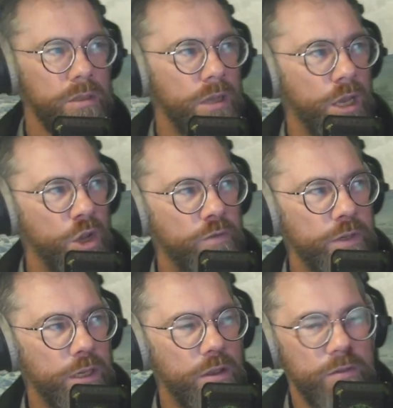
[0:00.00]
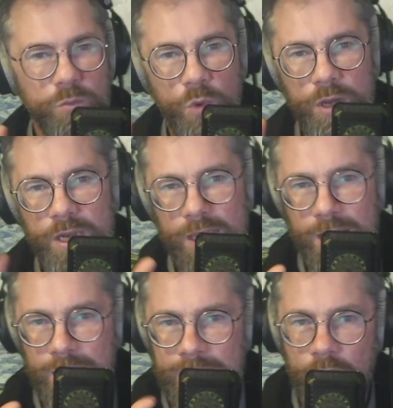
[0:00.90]
an oven glove in one
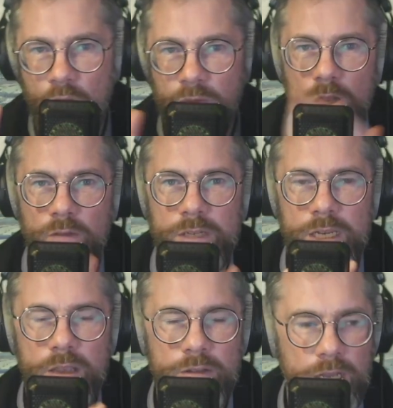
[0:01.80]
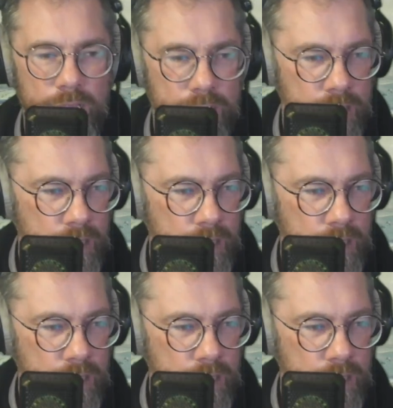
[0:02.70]
hand, oven glove in the other hand,